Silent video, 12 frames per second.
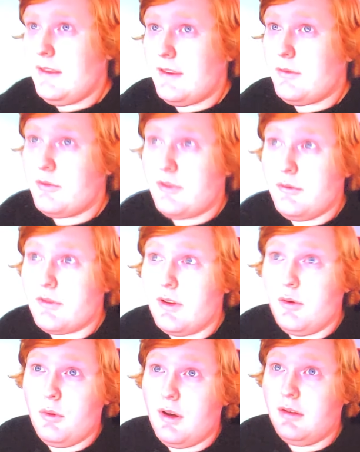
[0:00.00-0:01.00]
this was doing
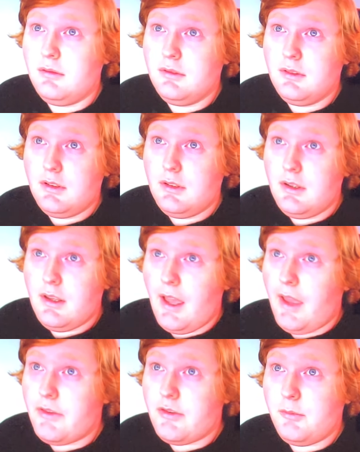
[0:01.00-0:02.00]
so well.
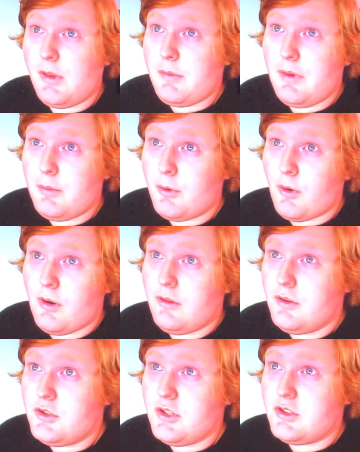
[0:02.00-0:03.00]
And so many people are
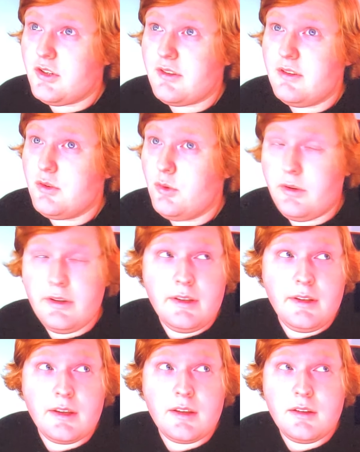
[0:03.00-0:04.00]
legit just enjoying
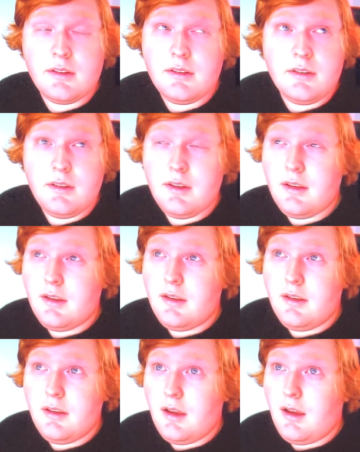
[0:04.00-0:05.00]
it, Nick.
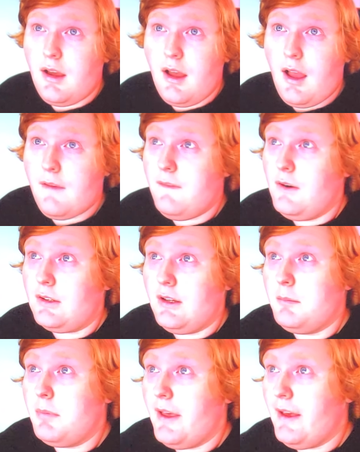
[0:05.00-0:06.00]
I
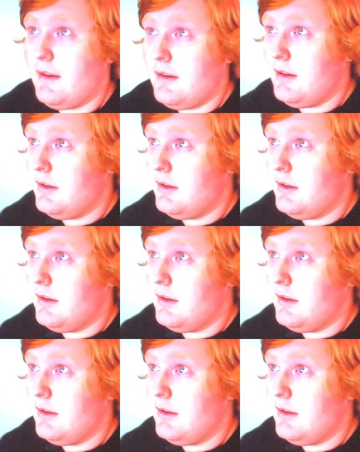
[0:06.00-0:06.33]
felt Damn.